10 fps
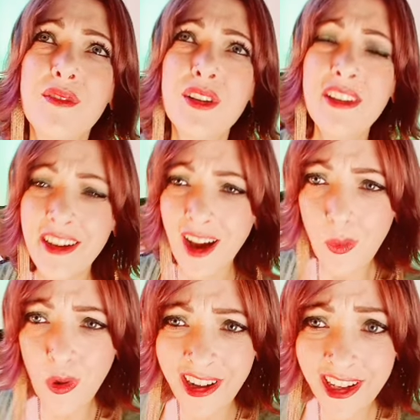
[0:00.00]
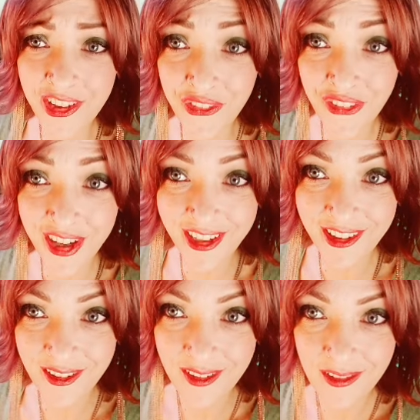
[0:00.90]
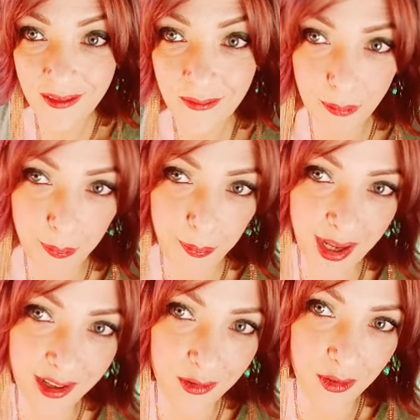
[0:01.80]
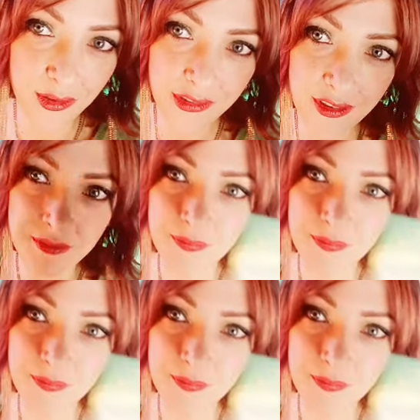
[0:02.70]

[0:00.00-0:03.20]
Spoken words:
really not wanting to fight battles,